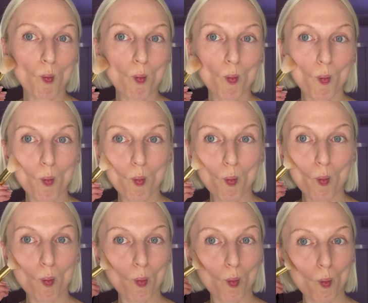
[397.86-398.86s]

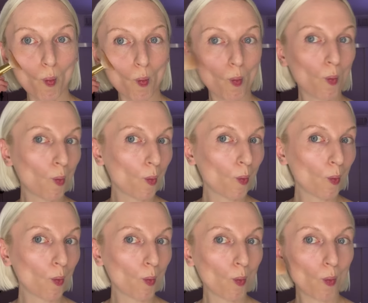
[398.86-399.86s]
Nothing is said.